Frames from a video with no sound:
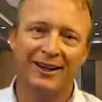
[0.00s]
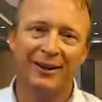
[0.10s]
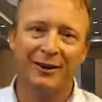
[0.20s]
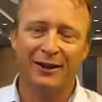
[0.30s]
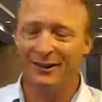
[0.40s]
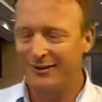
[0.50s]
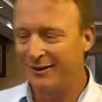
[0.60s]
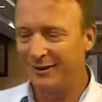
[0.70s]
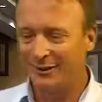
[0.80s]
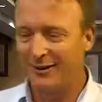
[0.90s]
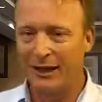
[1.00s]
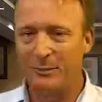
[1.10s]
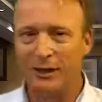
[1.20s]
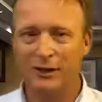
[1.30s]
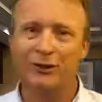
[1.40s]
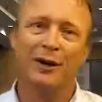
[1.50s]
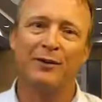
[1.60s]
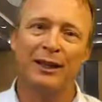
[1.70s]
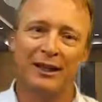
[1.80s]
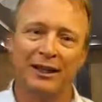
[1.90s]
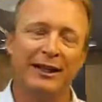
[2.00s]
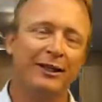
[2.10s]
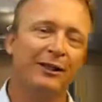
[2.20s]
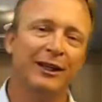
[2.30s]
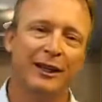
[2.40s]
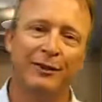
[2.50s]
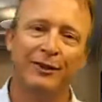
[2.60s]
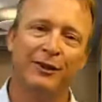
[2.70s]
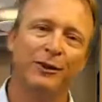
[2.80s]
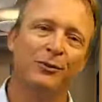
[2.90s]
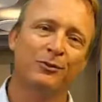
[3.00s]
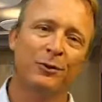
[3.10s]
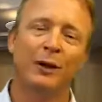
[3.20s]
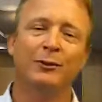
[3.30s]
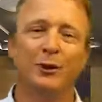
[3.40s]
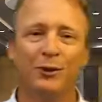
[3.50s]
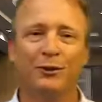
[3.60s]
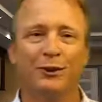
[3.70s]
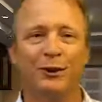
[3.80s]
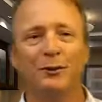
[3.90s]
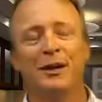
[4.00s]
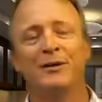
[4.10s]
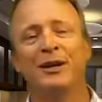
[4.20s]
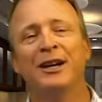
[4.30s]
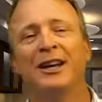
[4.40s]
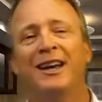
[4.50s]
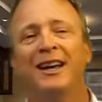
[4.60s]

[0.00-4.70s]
you know, and they'll take a picture of it and then you can give it to your wife or girlfriend or whatever.